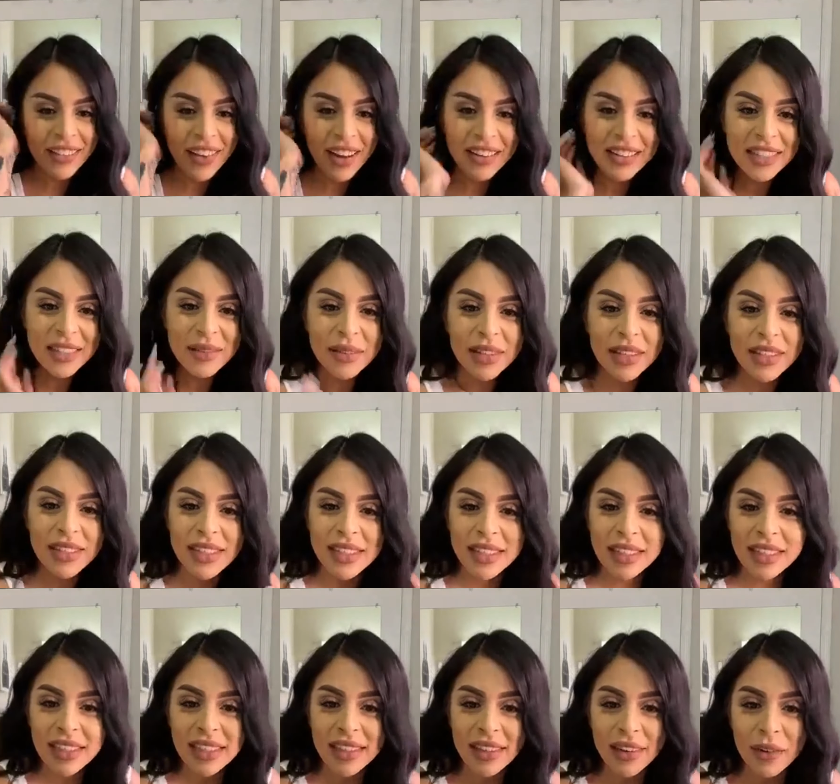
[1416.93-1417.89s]
um, I was about
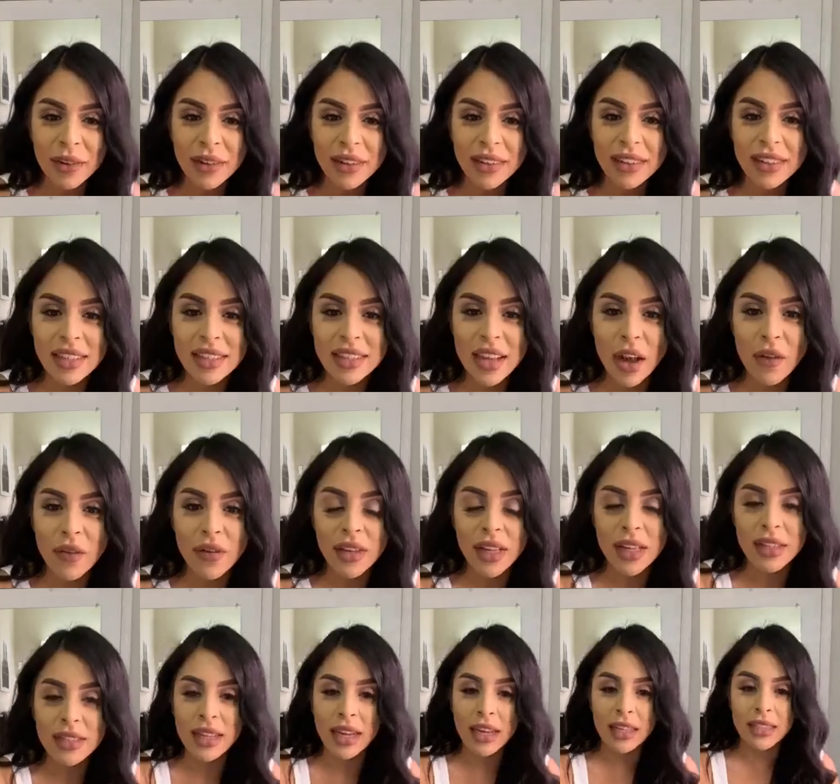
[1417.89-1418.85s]
to order this
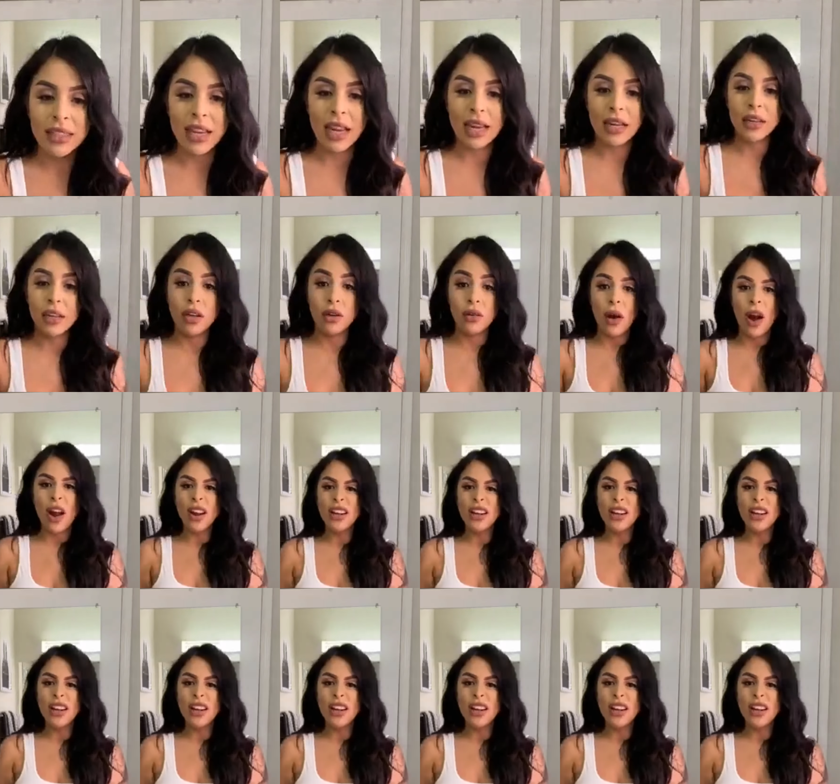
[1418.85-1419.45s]
outfit last night. It's kind of